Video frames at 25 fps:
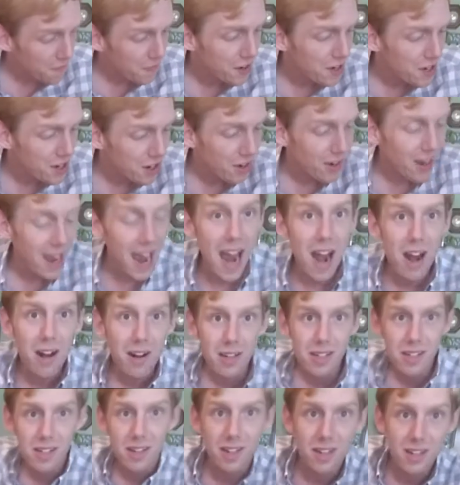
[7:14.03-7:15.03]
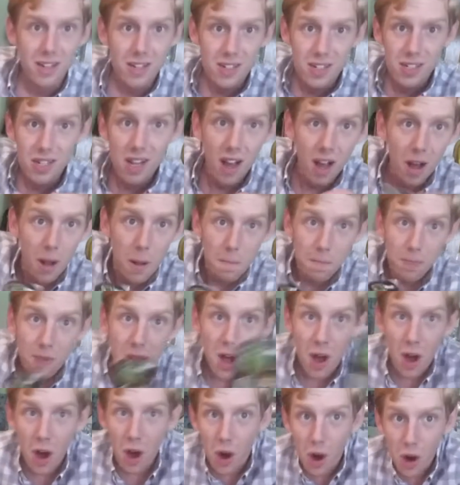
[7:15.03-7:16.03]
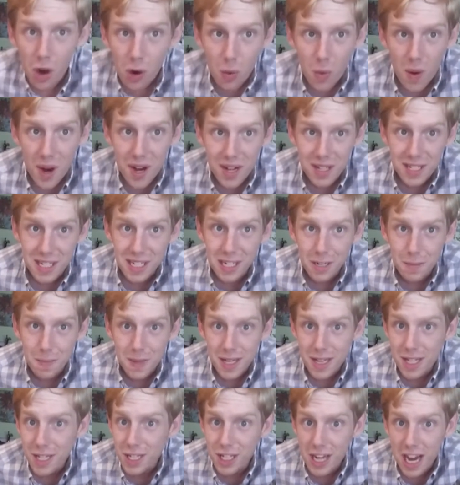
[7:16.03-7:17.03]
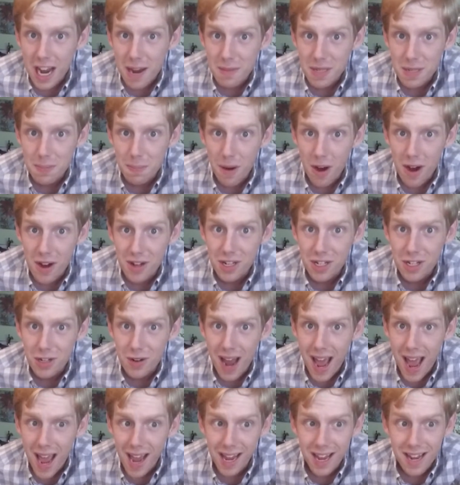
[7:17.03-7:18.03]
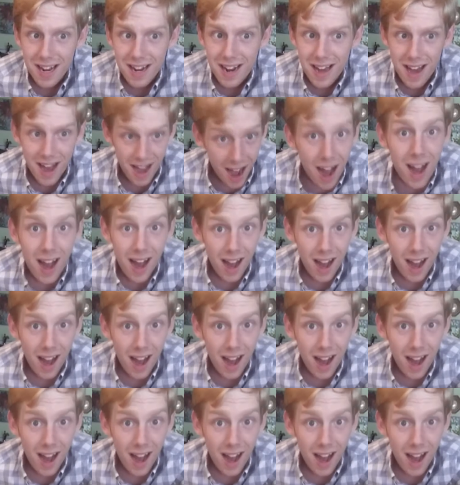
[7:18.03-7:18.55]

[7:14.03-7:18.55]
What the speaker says: for your characters. Who wants to be the James Bond dragon?